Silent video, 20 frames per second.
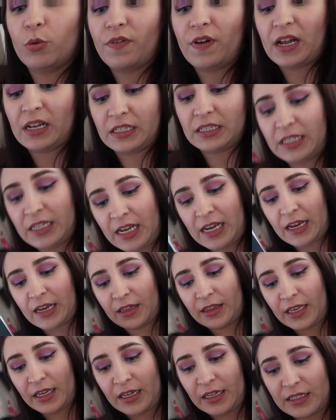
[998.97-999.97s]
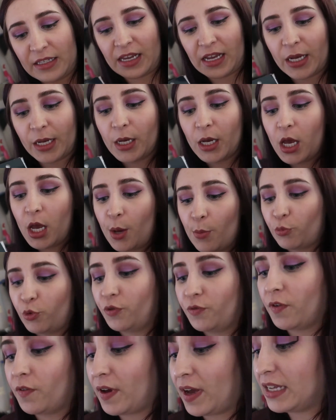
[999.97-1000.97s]
We've had to take things like
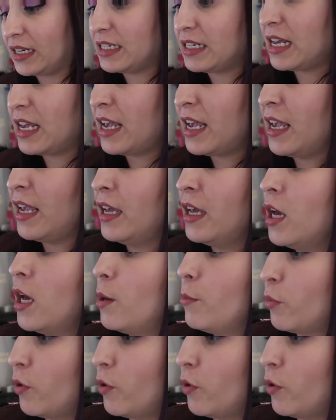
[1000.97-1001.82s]
proof of ID,